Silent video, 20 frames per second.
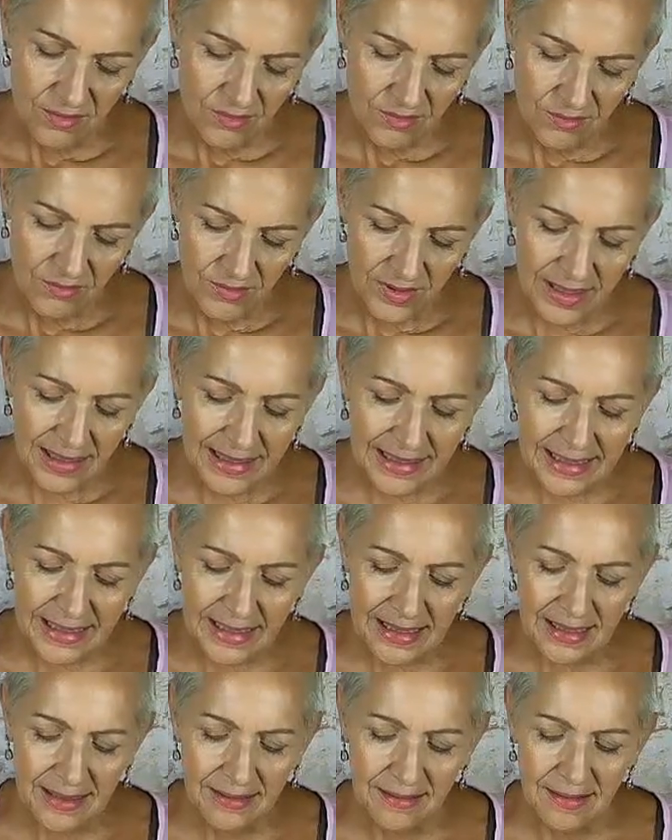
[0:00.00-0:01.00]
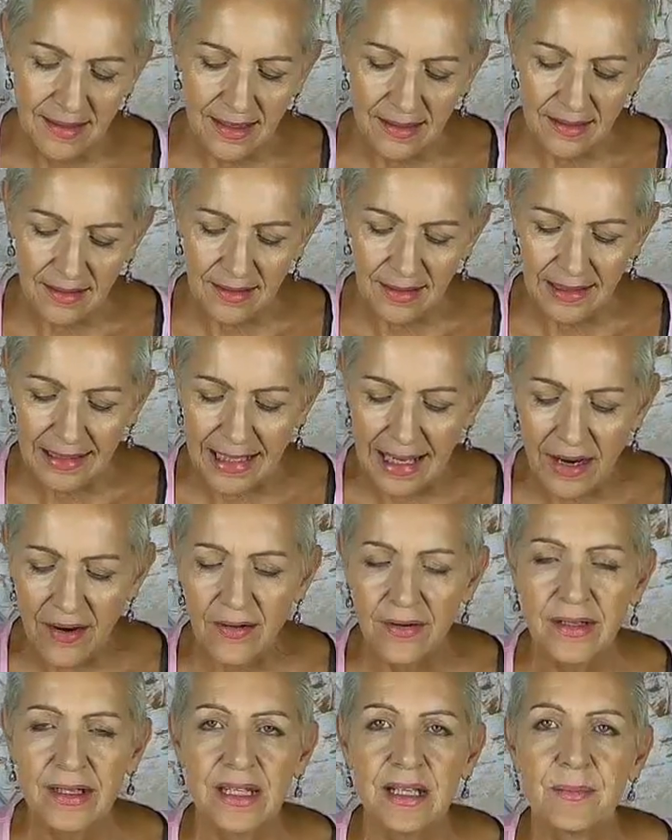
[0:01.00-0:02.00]
really getting that
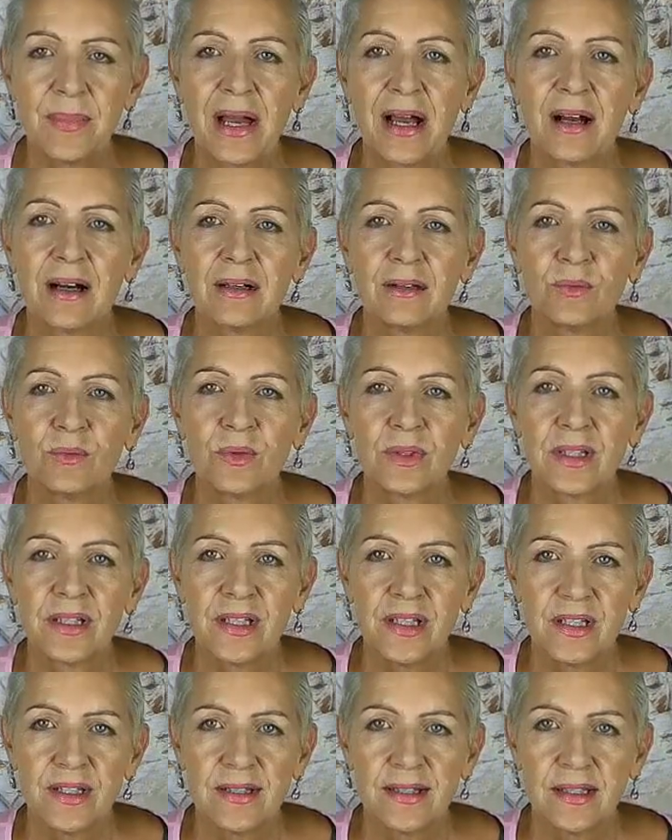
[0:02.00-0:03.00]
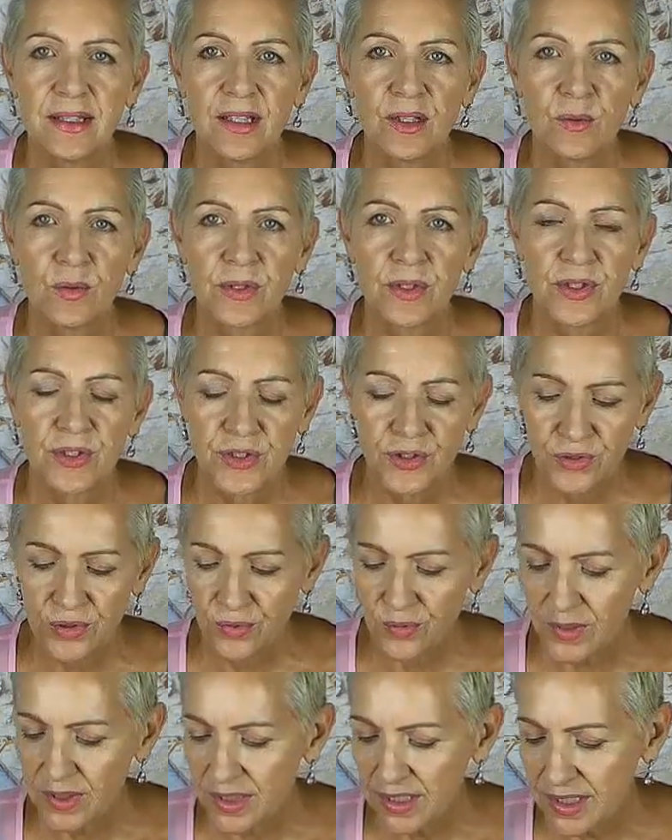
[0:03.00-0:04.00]
clarity about what it is that you want to do.
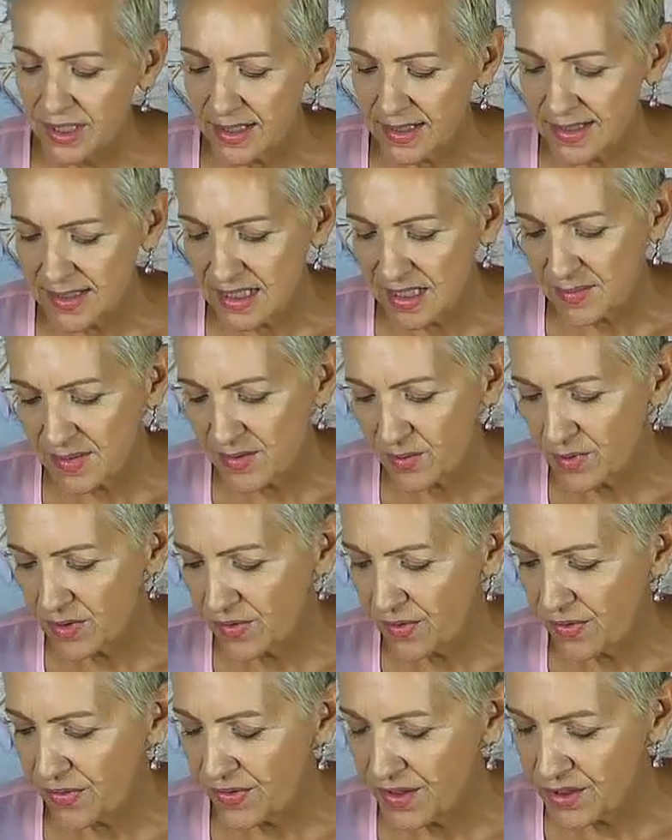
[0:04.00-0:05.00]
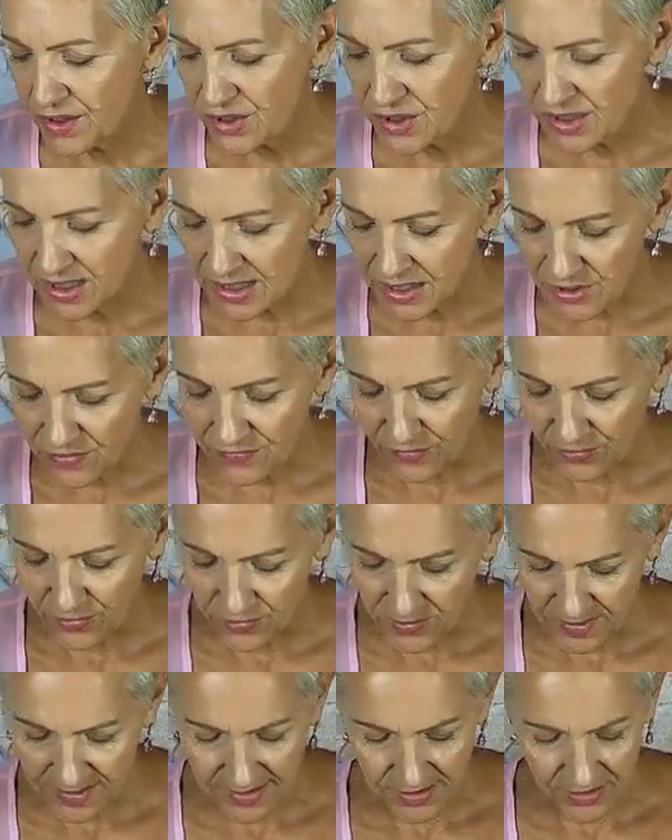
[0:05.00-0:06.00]
What are your next steps? What are the things you need to
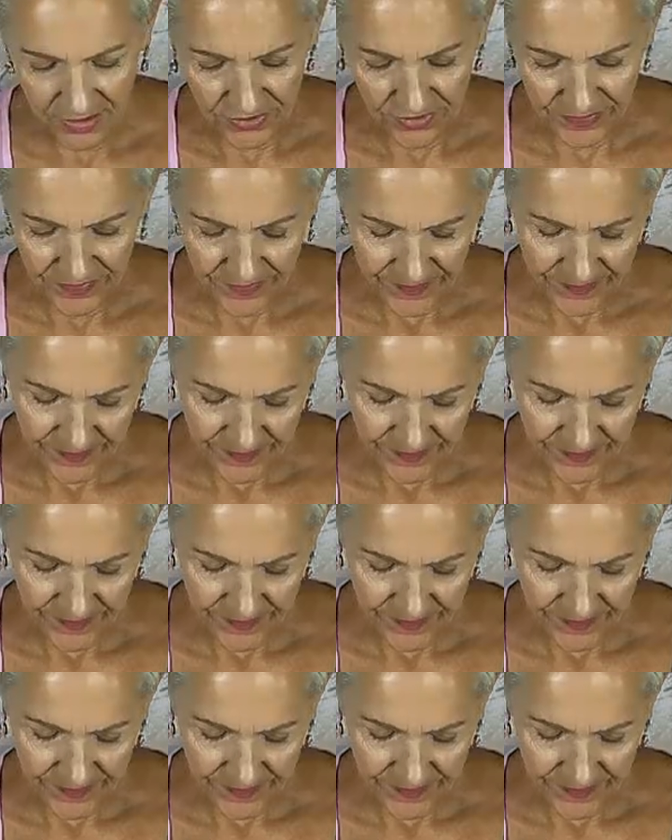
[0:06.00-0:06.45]
focus on?